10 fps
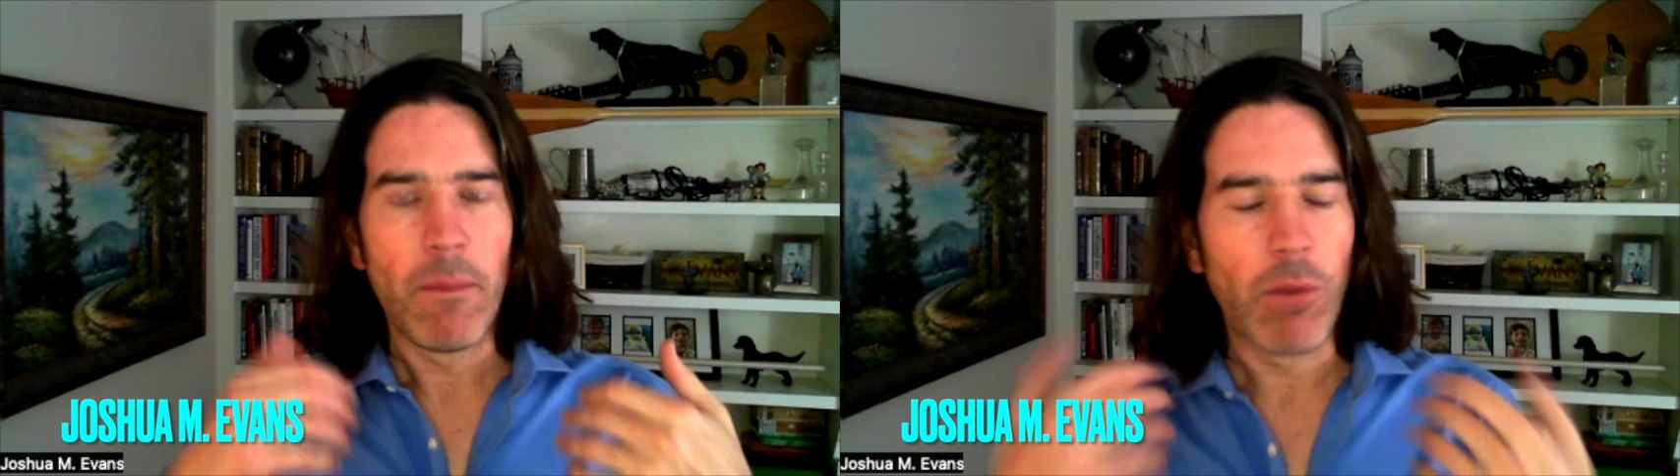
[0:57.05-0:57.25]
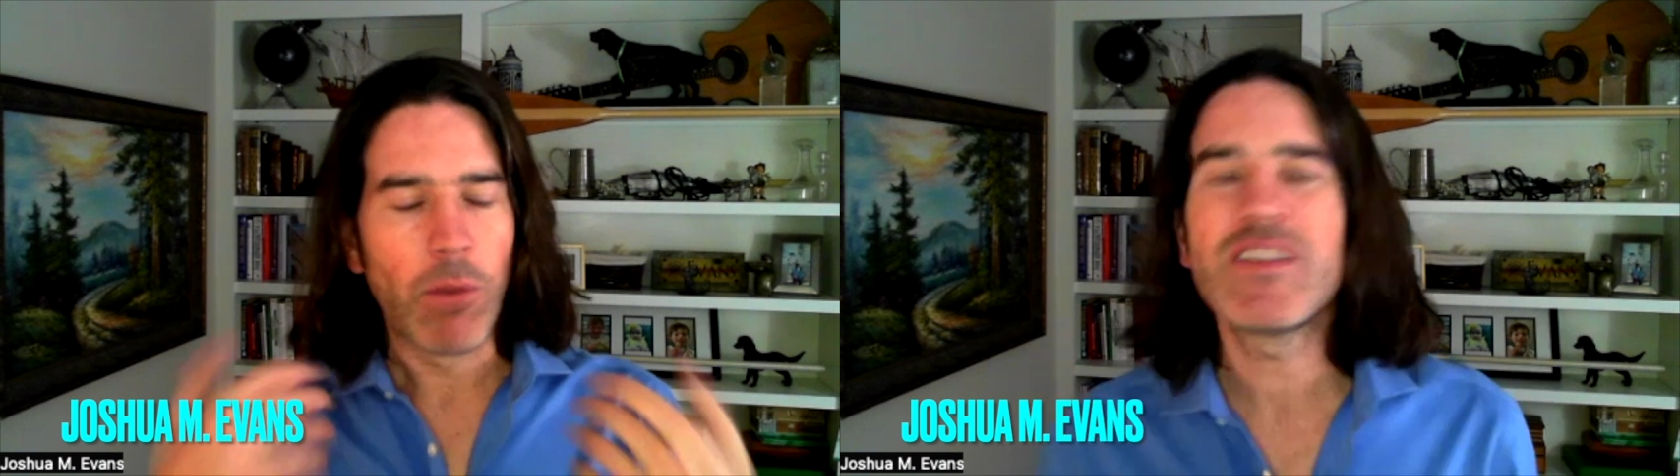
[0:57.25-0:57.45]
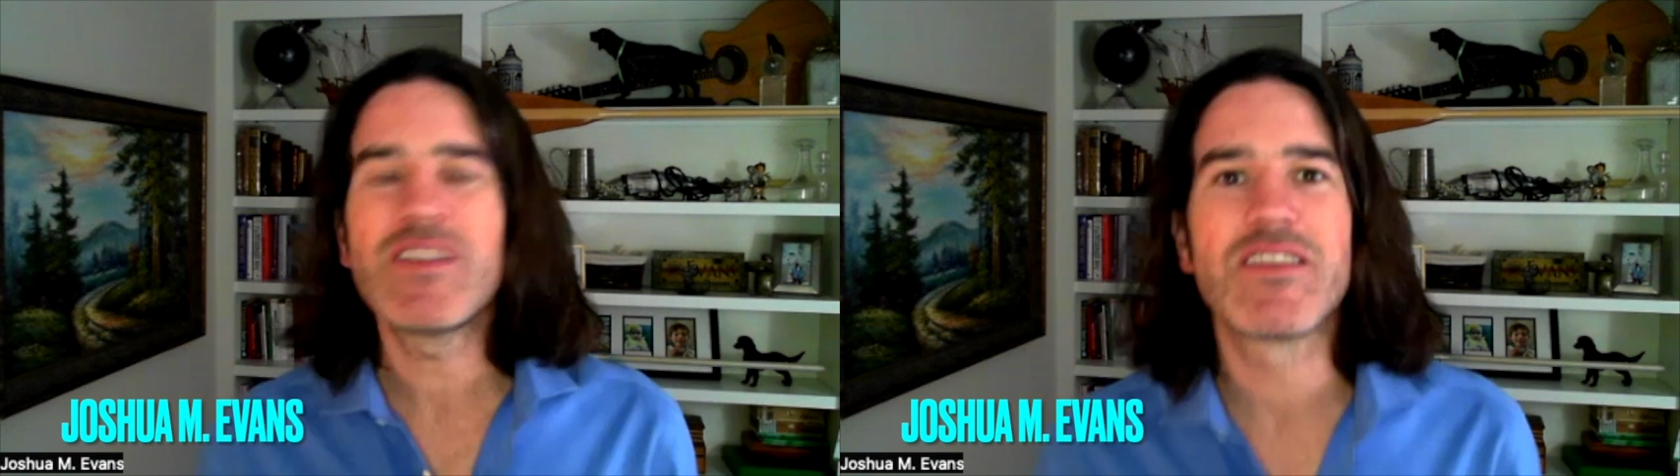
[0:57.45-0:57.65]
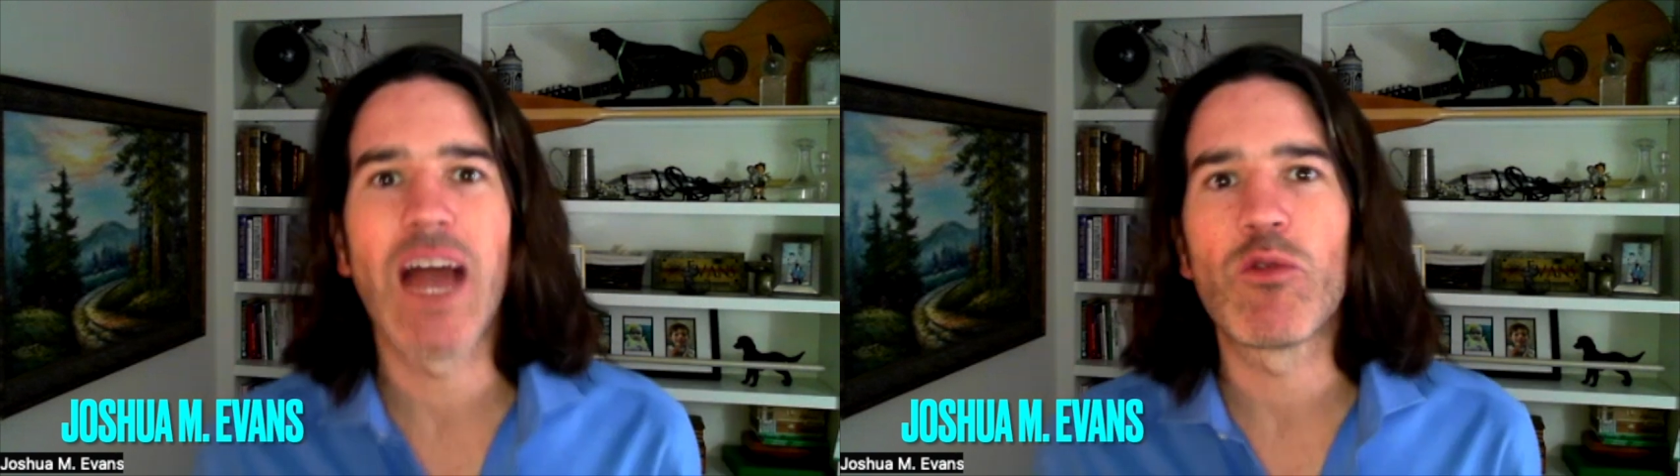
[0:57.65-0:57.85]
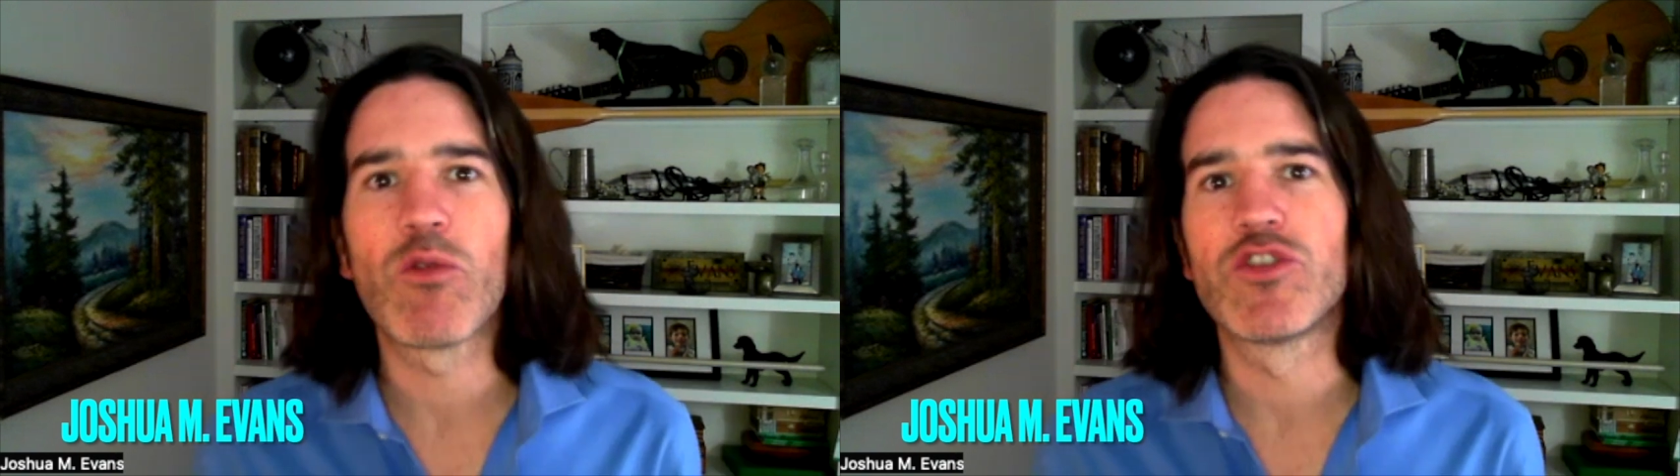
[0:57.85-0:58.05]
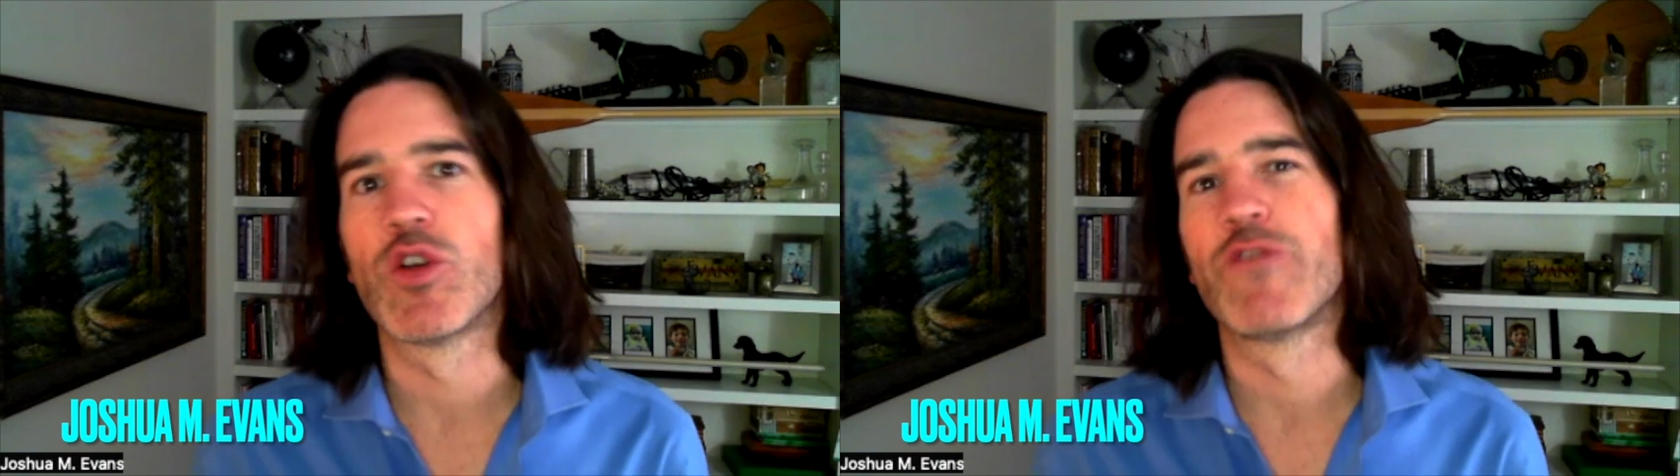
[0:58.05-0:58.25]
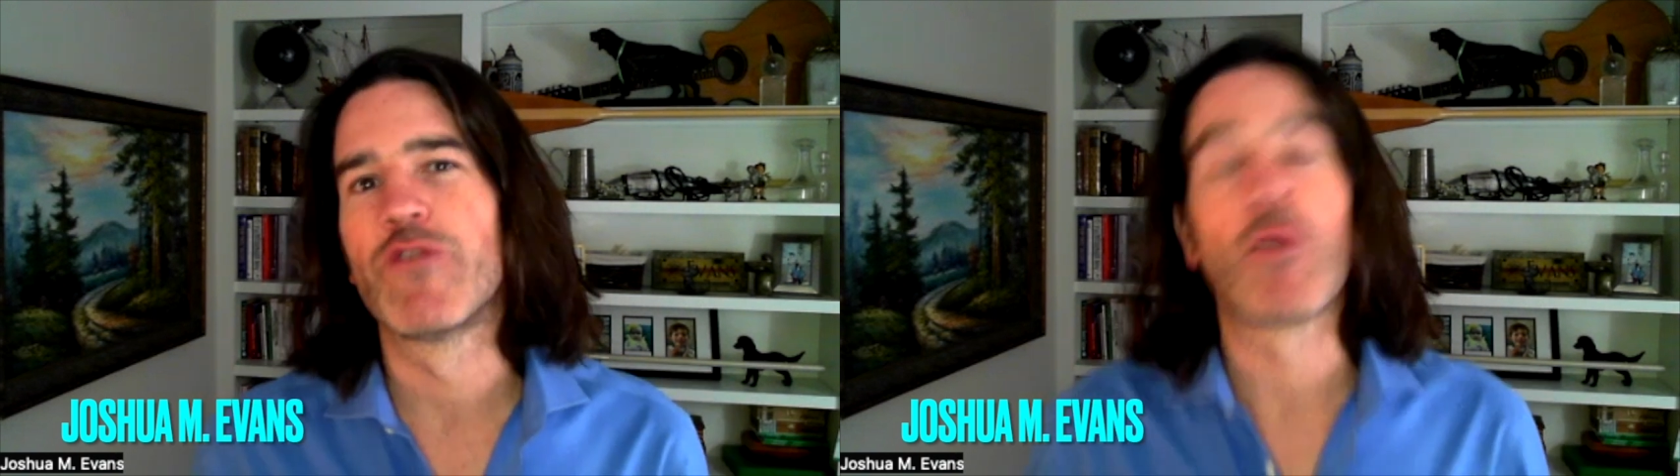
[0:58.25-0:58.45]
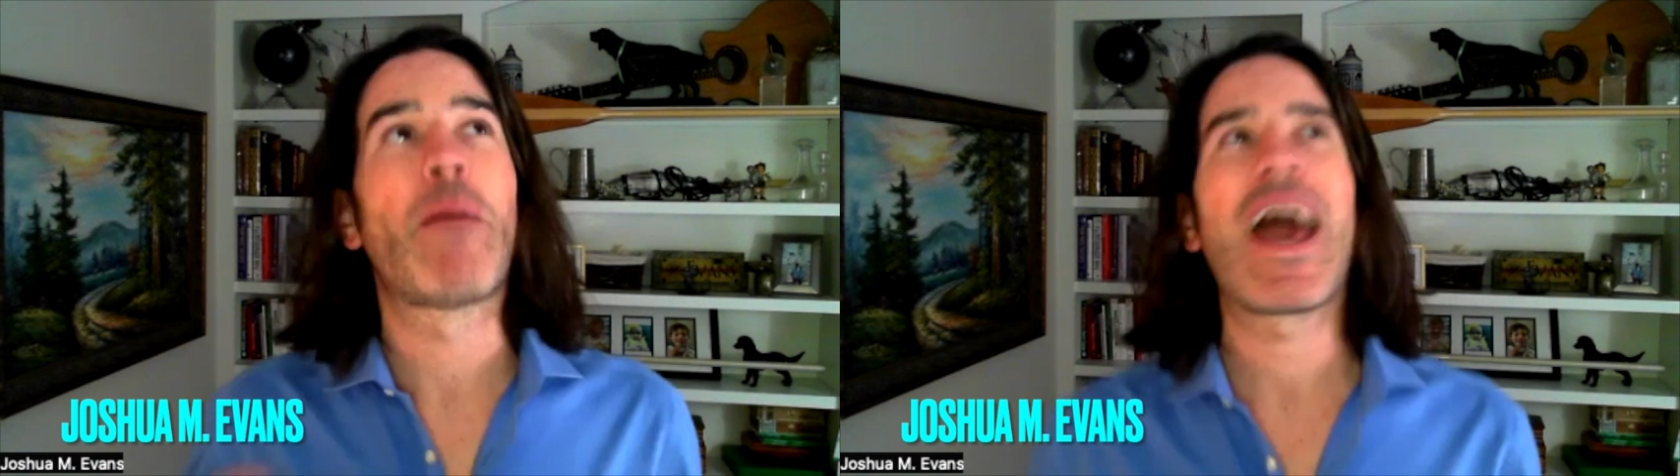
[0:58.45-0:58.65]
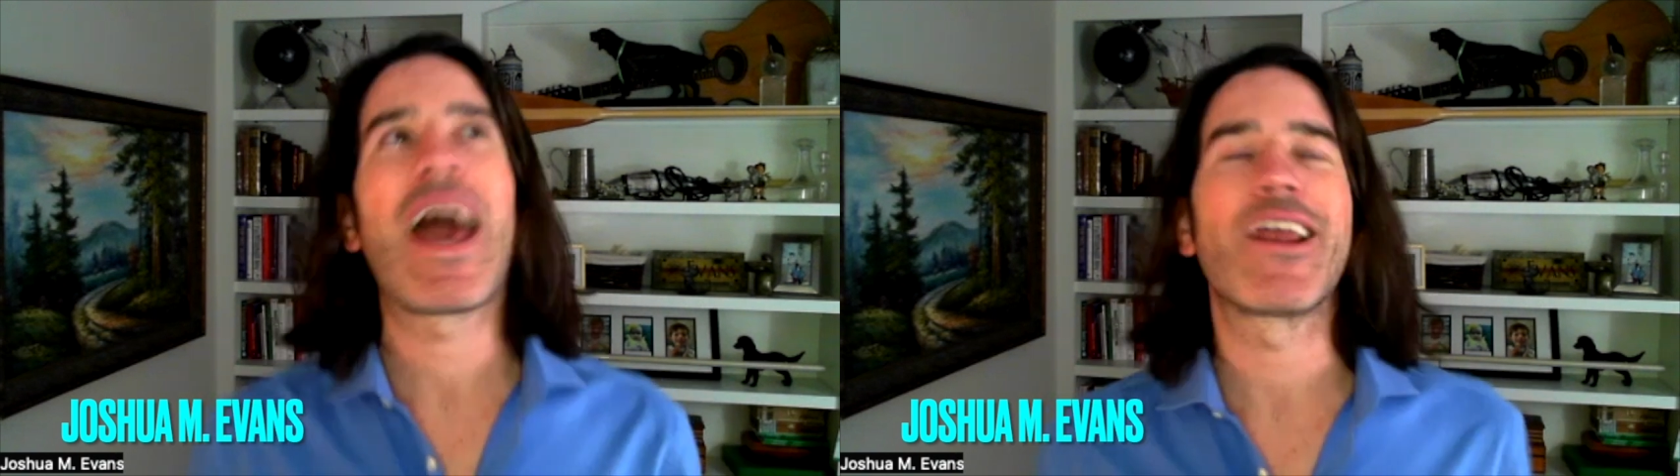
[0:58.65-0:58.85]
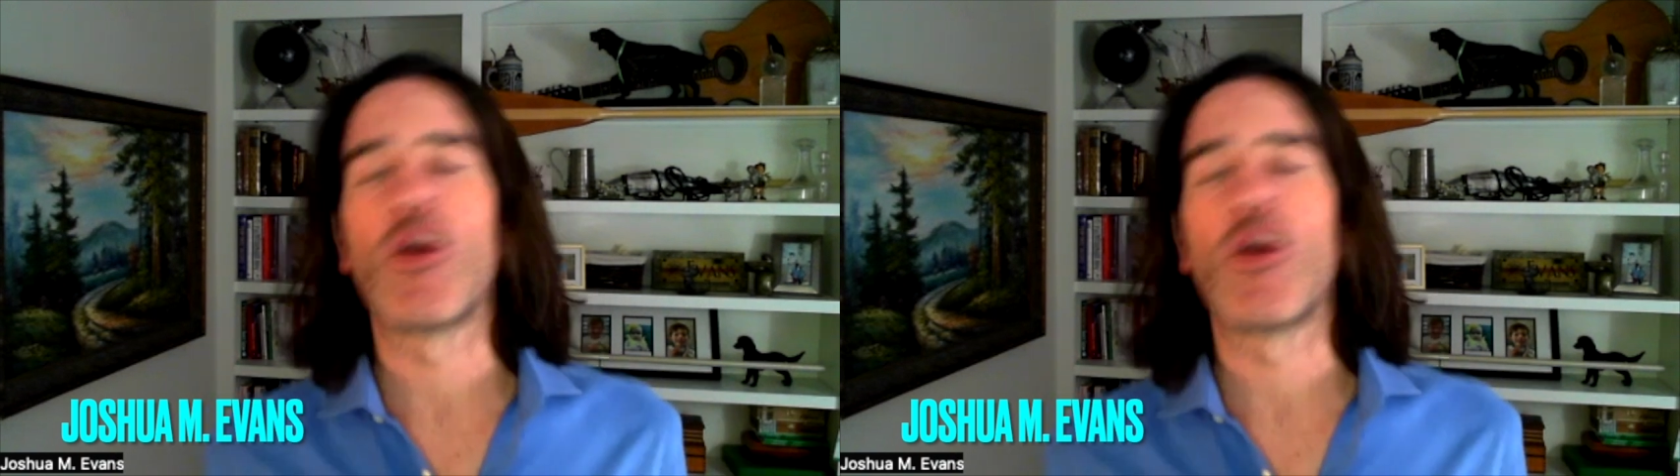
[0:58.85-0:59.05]
purpose is not reserved for
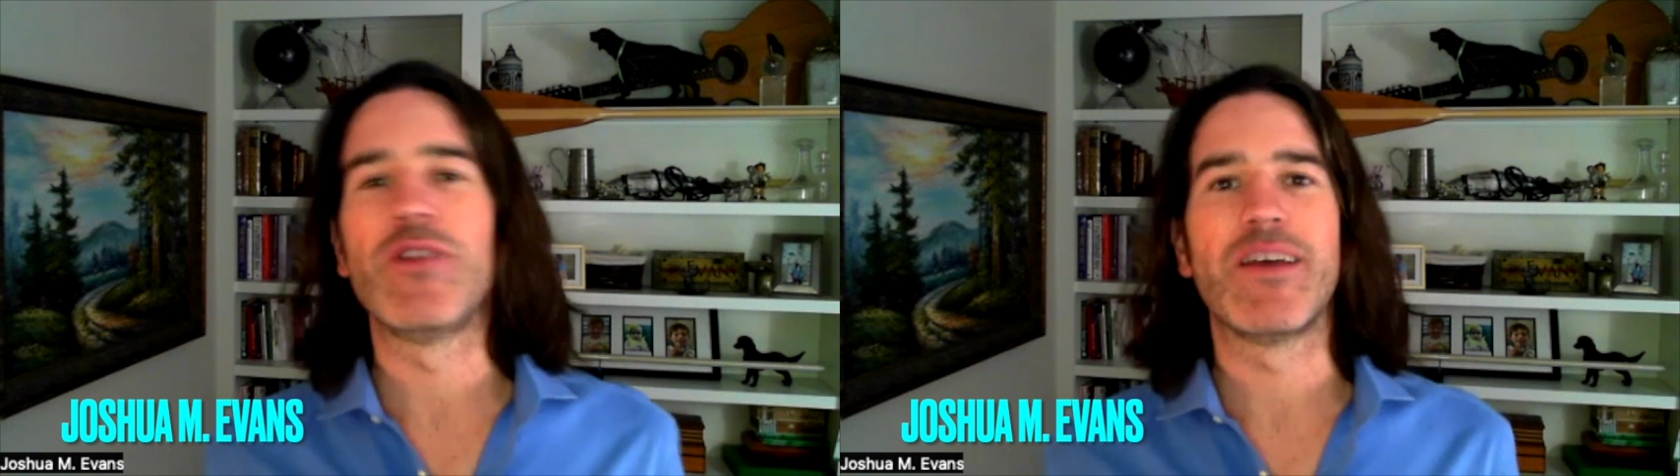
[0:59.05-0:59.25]
Patagonia